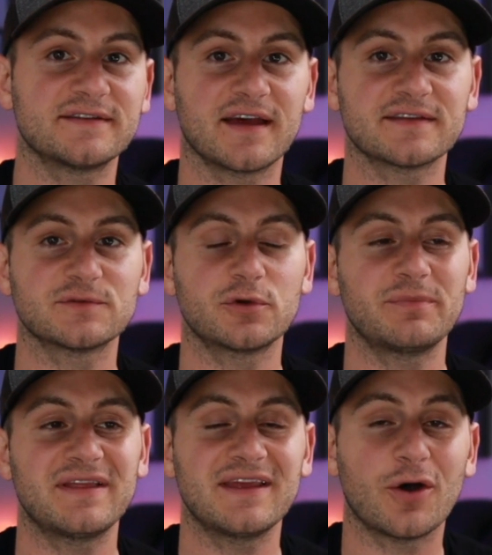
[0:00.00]
Tesla would
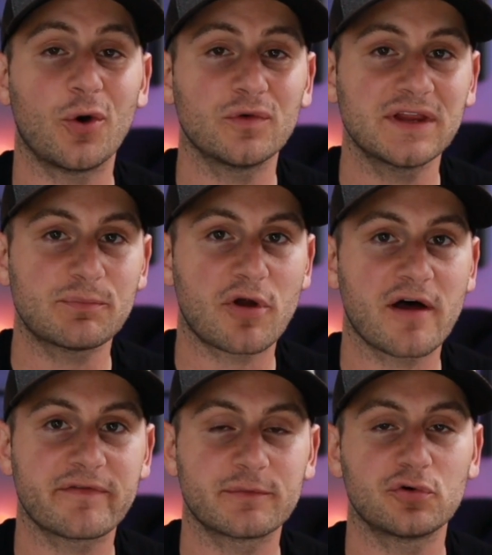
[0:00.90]
be the only
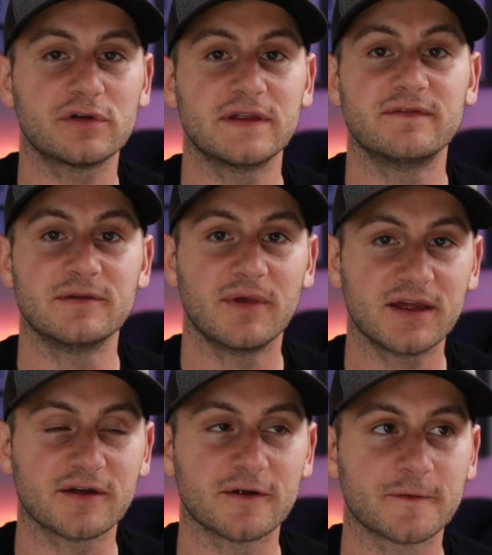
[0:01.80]
profitable EV
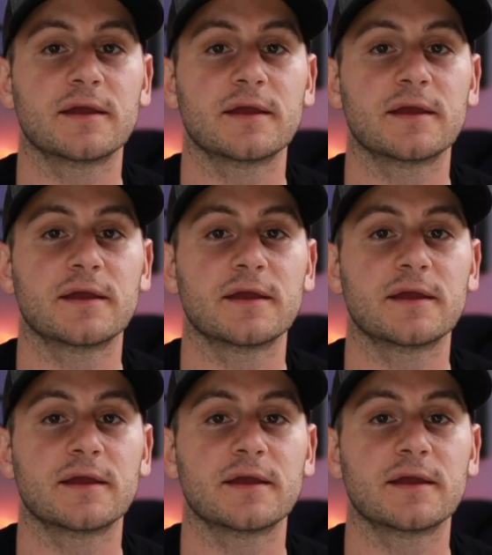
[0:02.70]
maker.